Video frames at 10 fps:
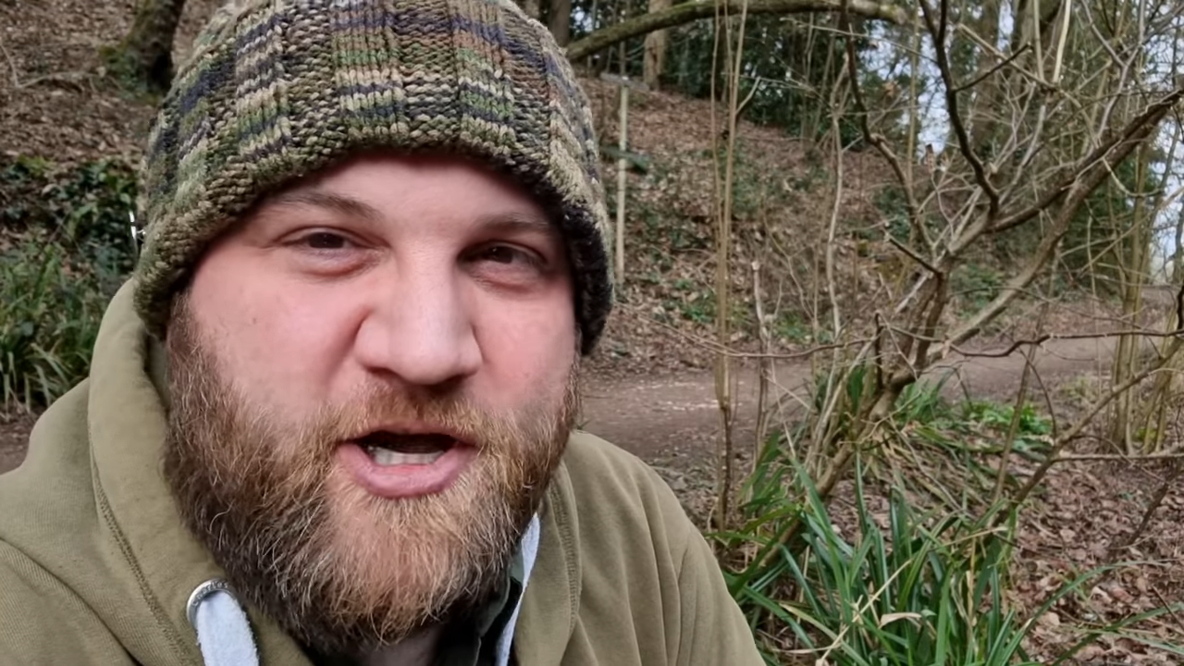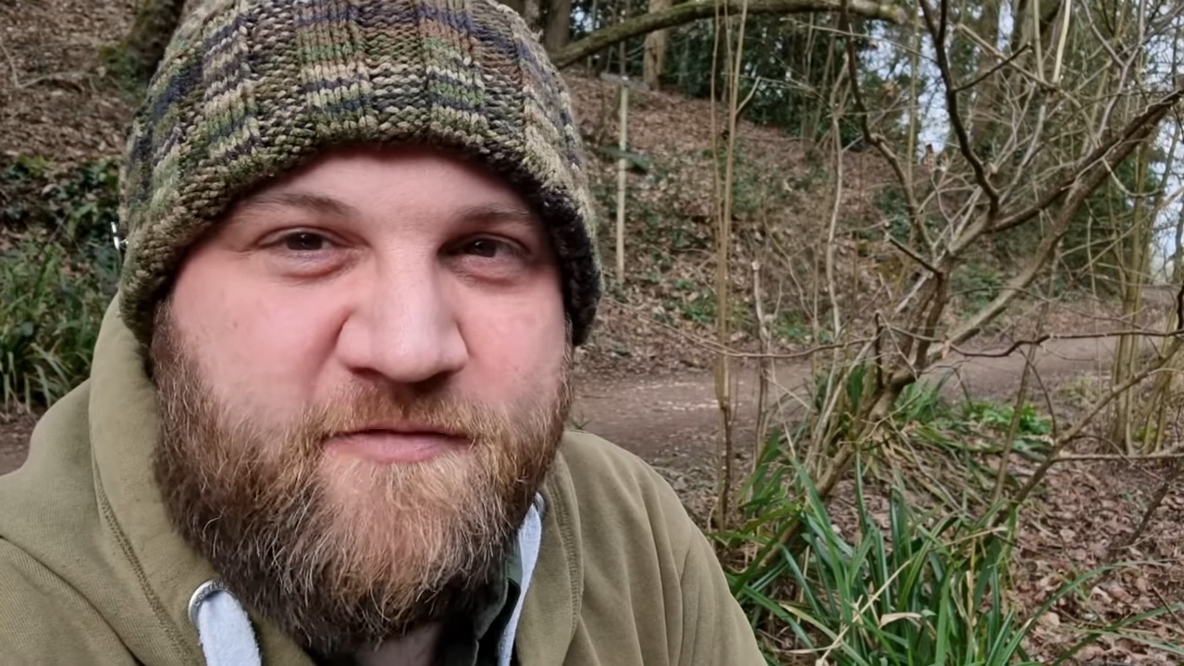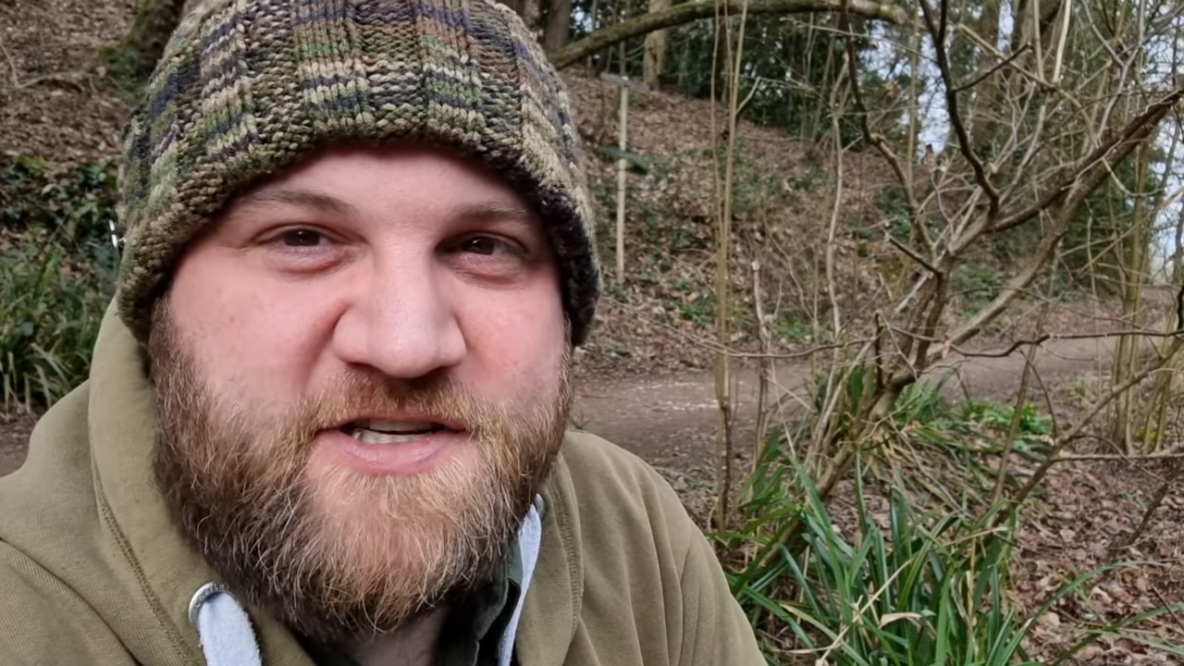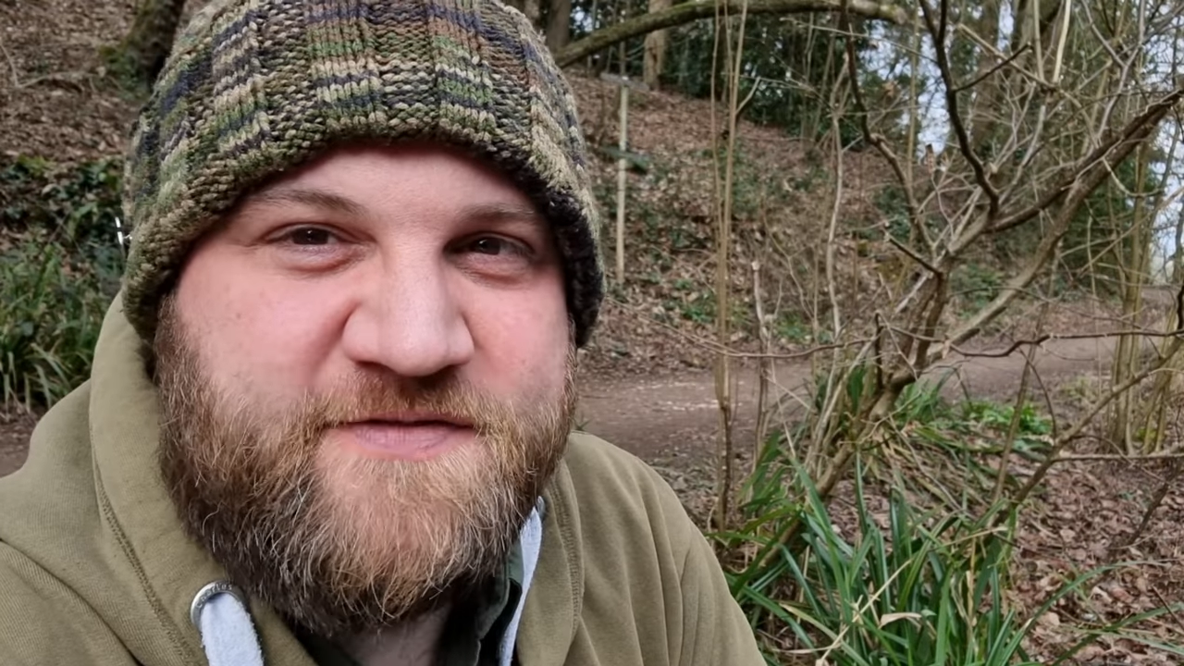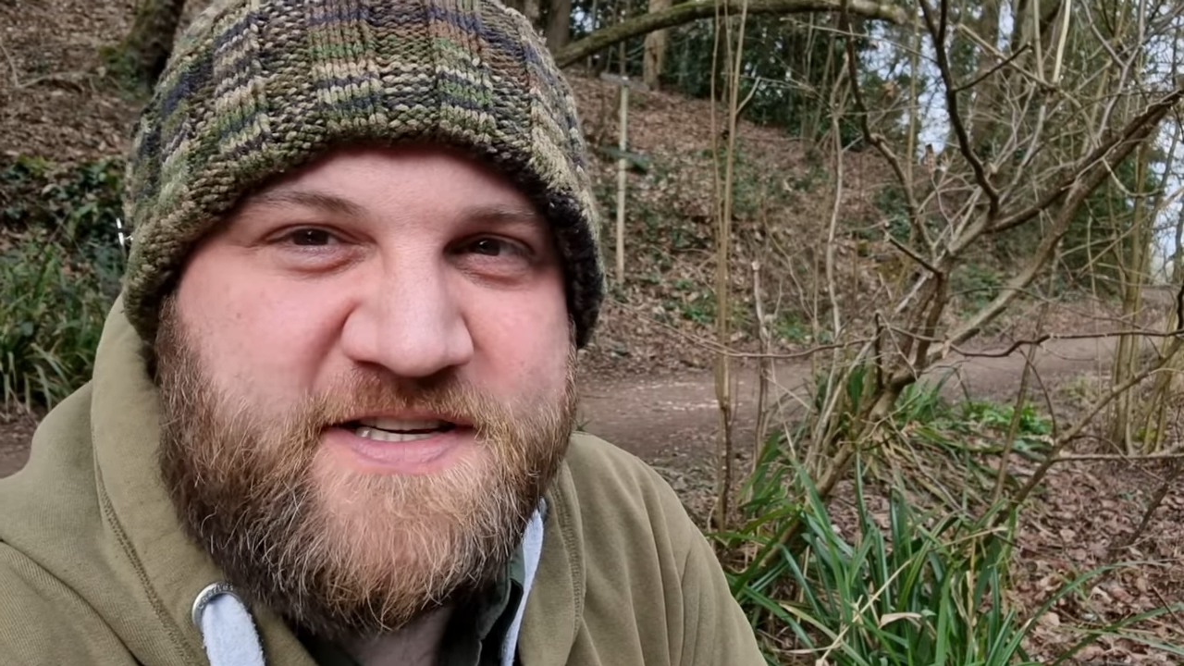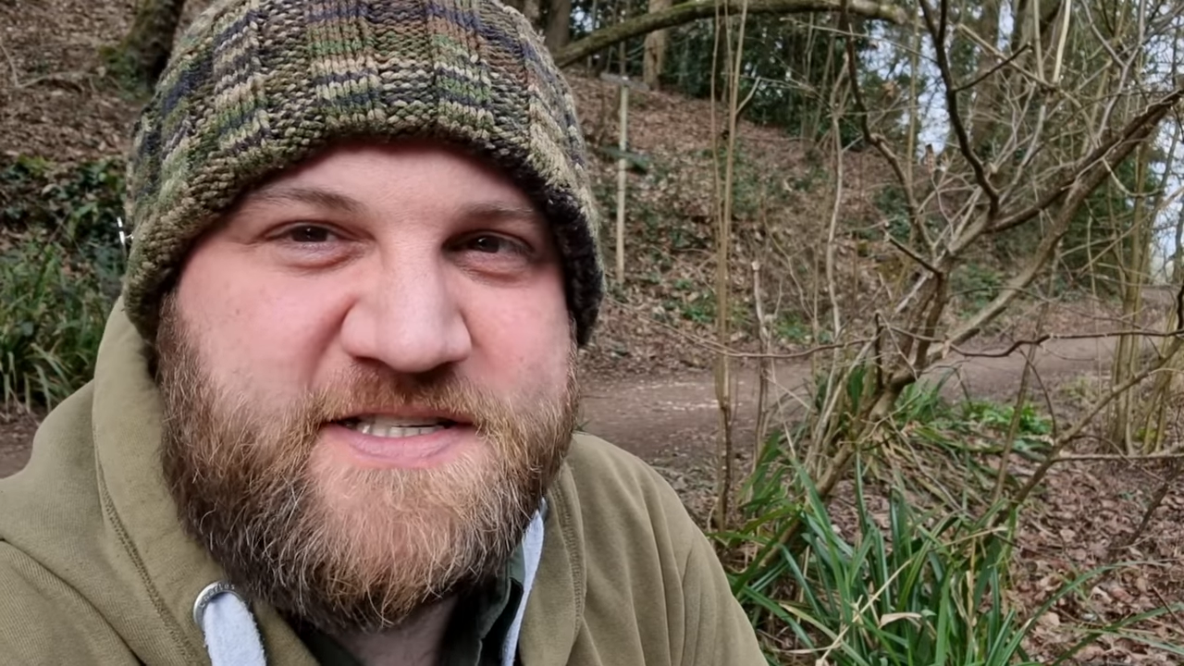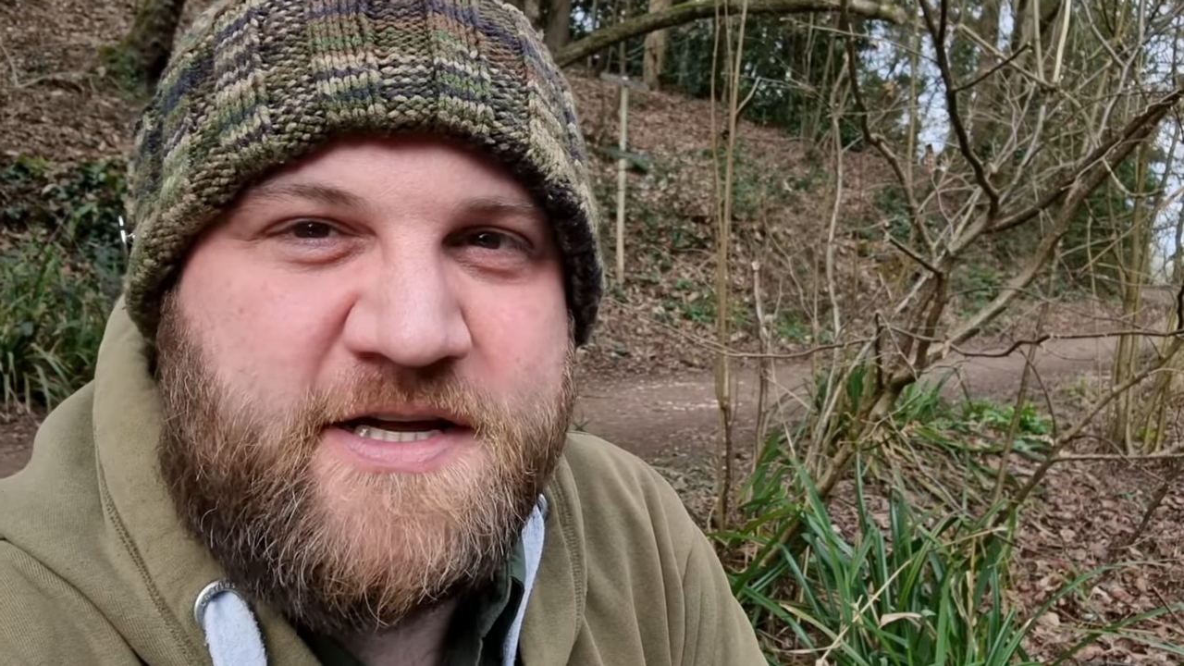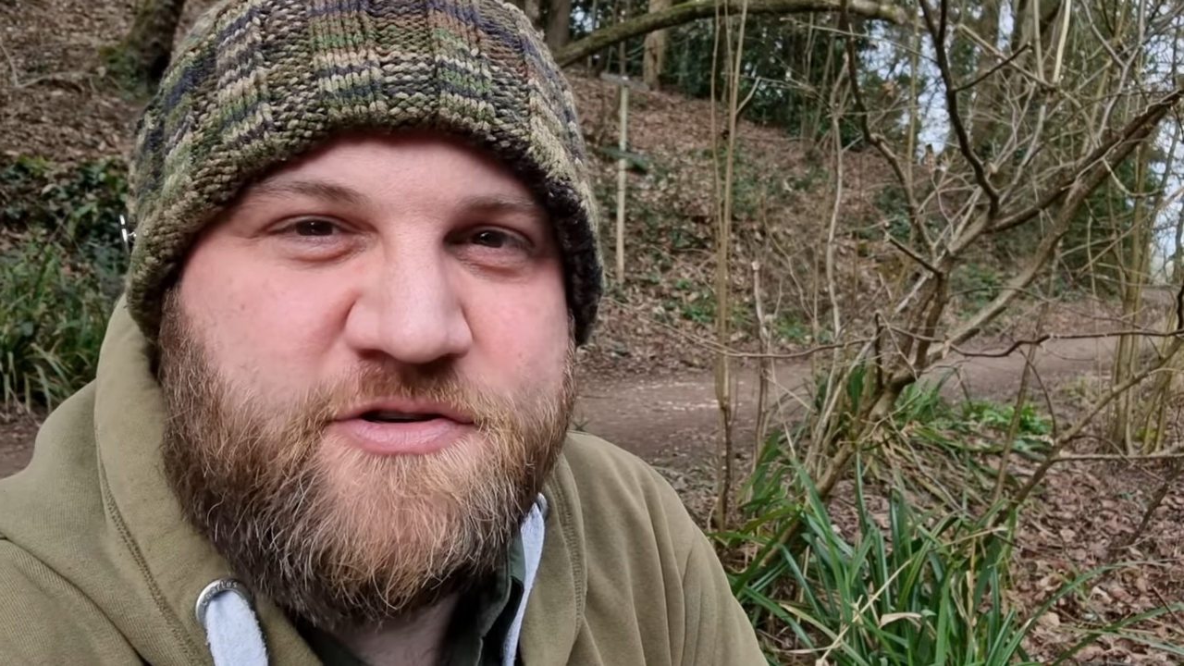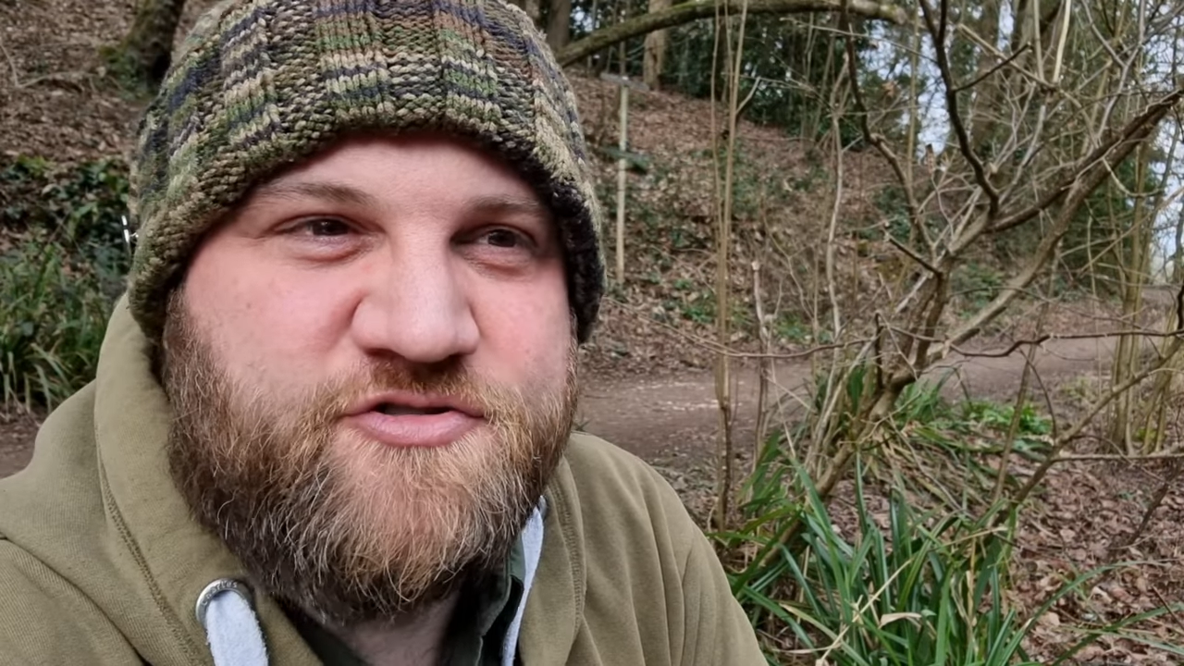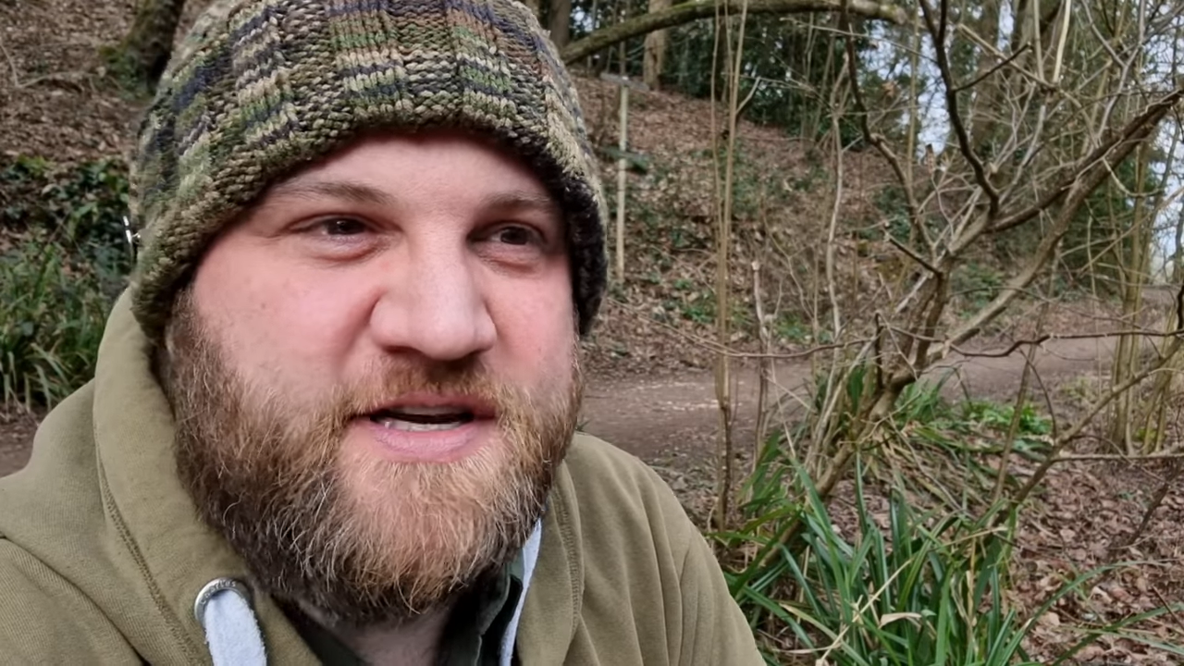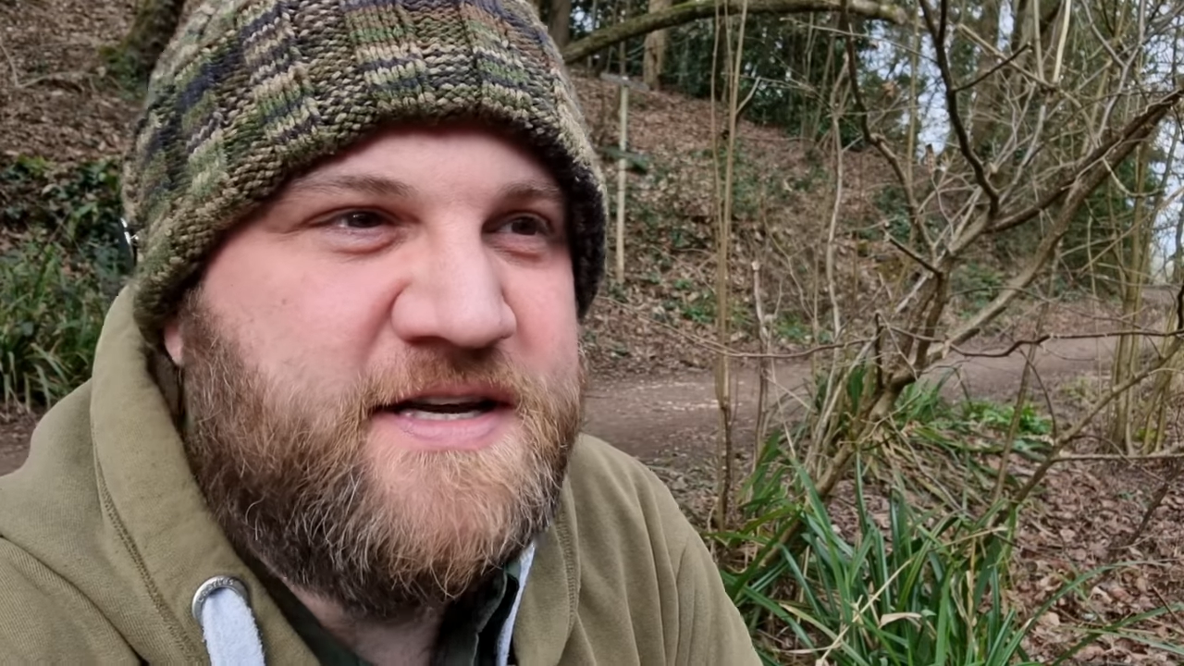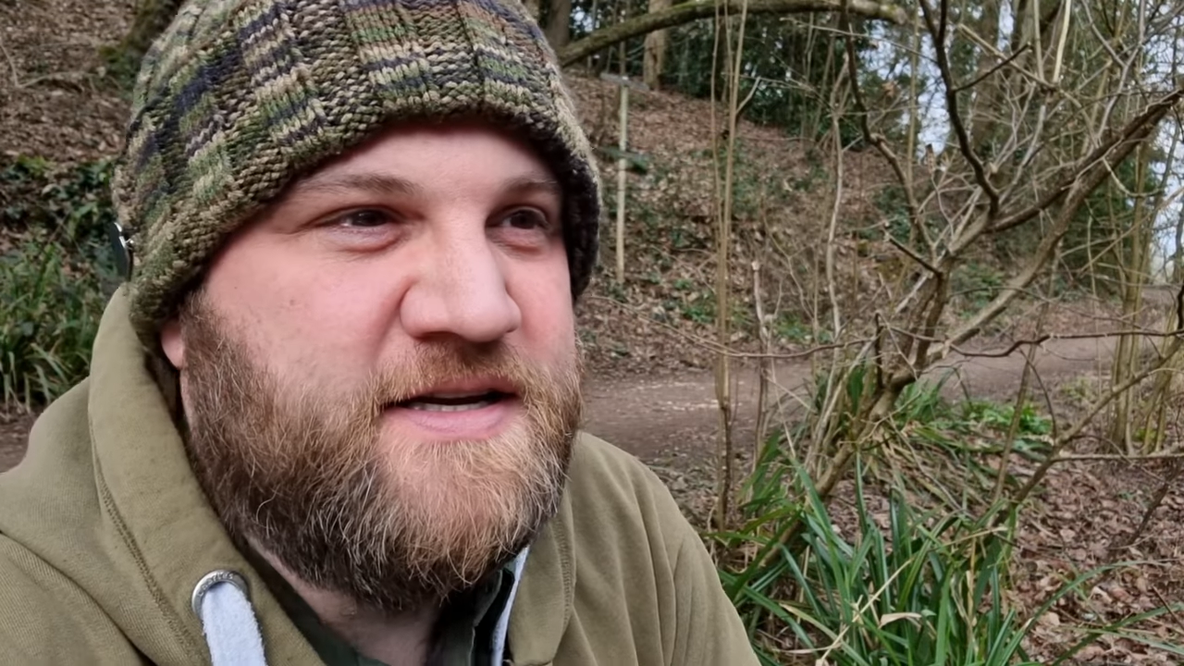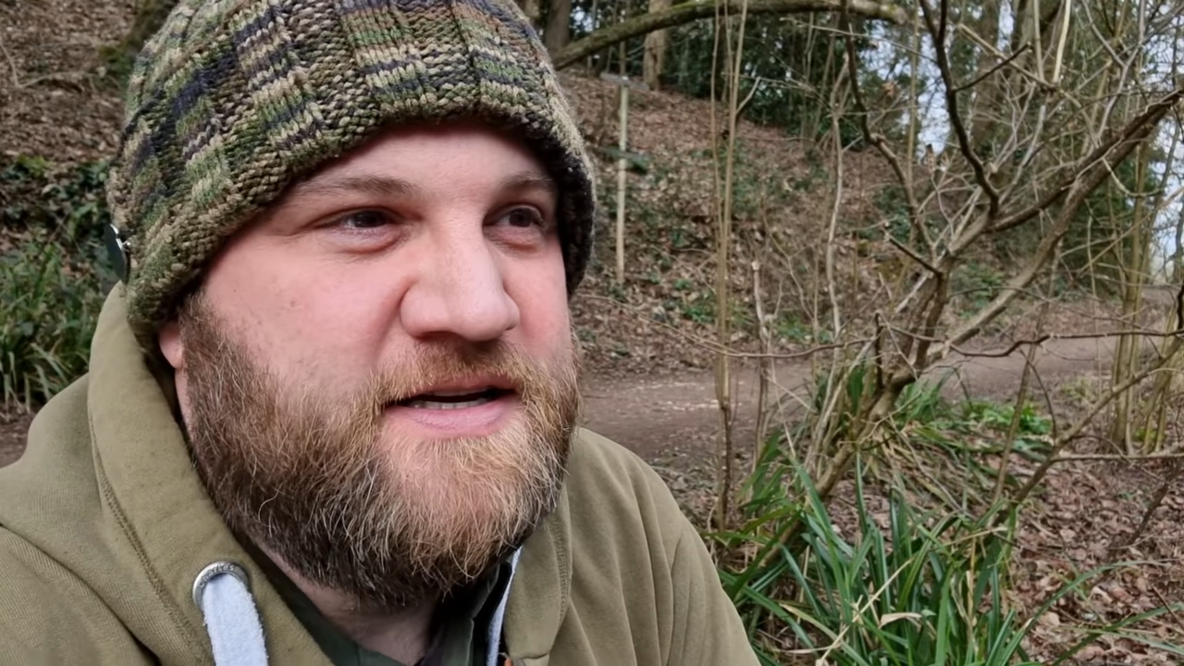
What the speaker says: over to this country